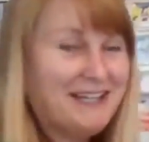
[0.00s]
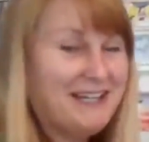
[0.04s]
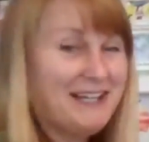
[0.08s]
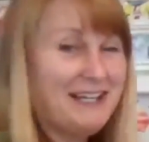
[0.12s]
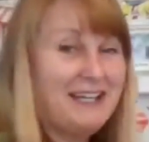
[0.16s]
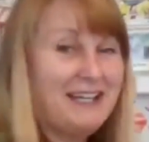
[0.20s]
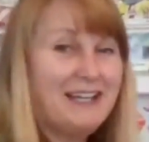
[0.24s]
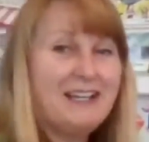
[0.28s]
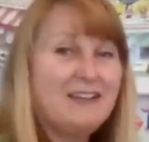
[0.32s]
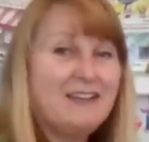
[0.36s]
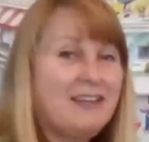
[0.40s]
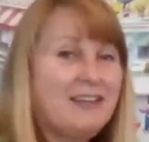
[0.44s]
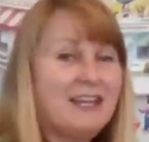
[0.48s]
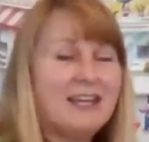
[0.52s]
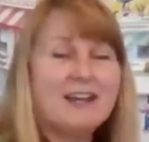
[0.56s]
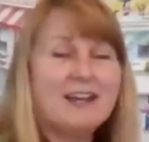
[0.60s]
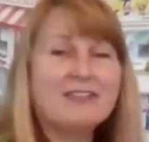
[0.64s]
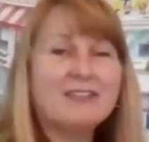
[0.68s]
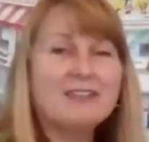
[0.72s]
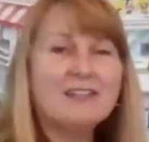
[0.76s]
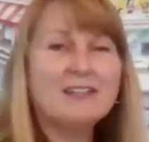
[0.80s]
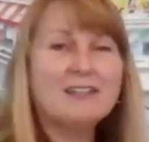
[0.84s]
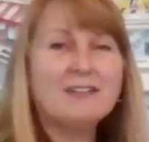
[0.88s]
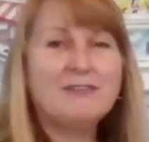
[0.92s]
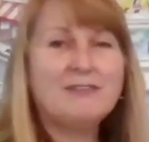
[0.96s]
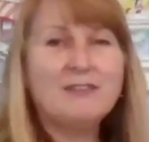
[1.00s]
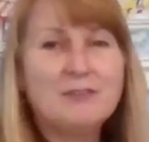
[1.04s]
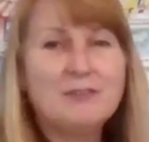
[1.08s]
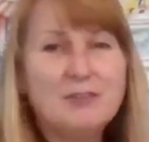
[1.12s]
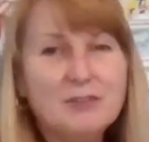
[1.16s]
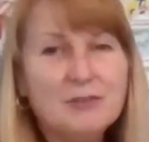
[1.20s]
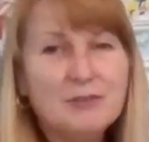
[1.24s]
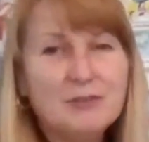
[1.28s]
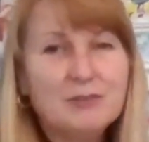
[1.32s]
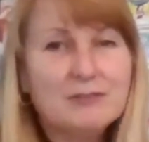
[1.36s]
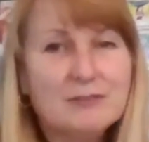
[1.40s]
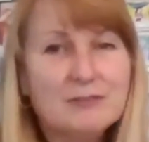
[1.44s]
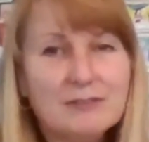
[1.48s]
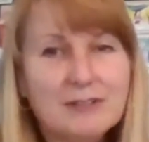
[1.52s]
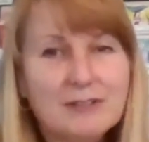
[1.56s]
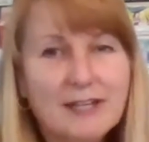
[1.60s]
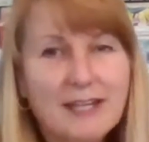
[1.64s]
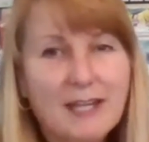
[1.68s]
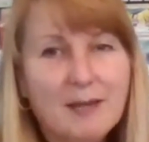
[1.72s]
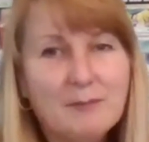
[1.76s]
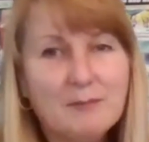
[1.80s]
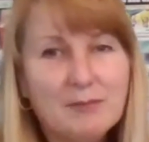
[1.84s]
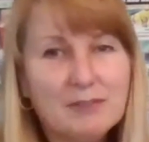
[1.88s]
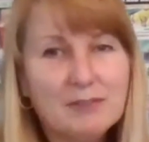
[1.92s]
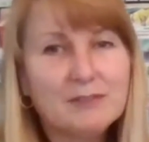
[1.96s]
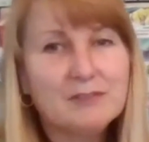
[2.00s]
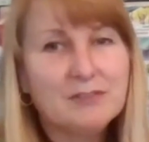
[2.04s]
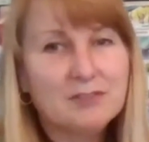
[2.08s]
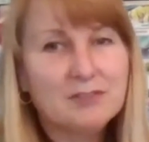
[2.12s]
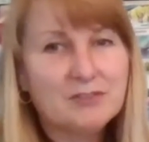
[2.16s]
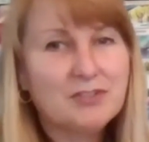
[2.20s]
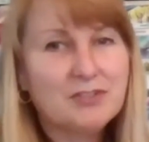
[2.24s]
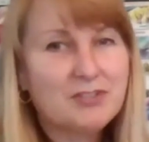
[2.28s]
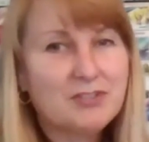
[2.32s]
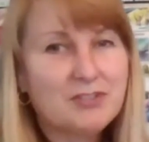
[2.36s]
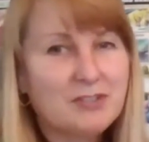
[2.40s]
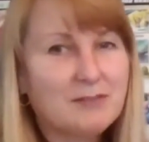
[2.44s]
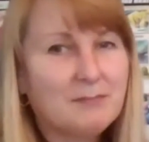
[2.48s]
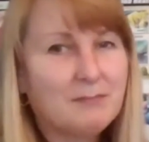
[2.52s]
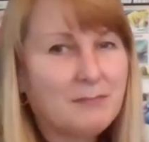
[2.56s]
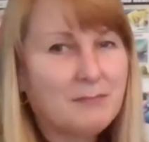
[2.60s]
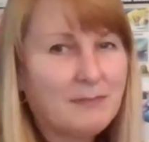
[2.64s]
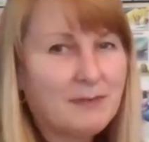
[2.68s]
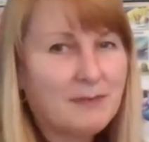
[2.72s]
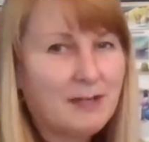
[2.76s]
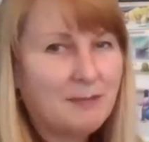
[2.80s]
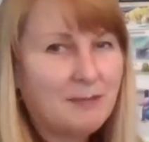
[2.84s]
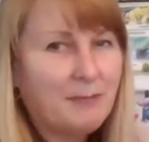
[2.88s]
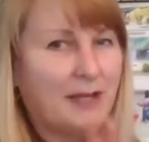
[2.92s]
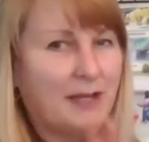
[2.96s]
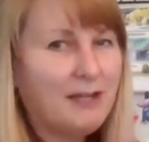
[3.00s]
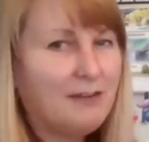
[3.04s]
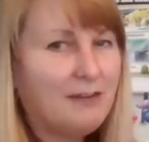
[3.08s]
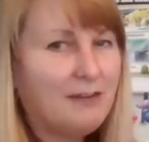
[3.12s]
uh, yeah, I think if you Google Pam Nutrition, my, my